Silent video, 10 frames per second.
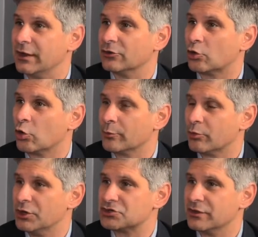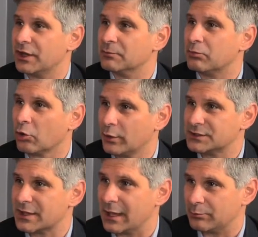and the corporation that
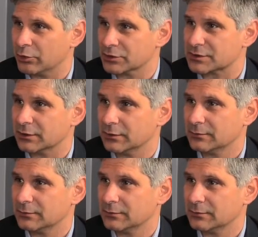employs that person.